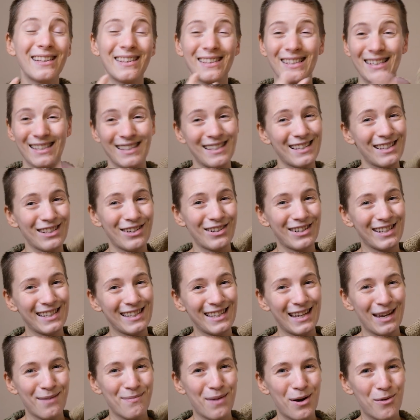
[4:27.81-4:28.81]
this is gonna
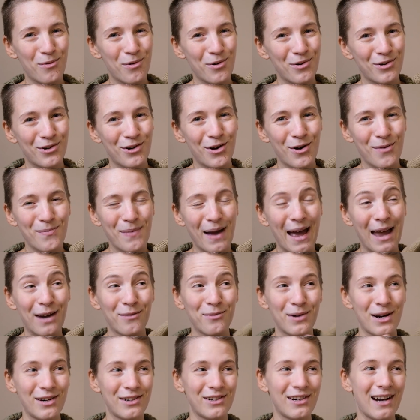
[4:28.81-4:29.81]
stay in my wardrobe and
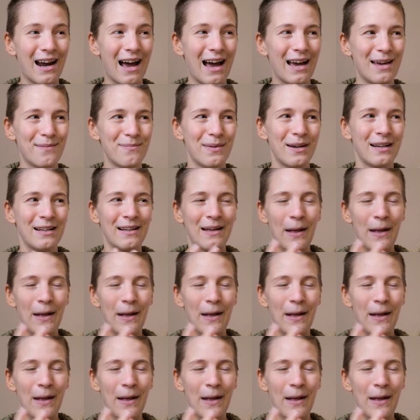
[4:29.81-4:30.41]
whether I'm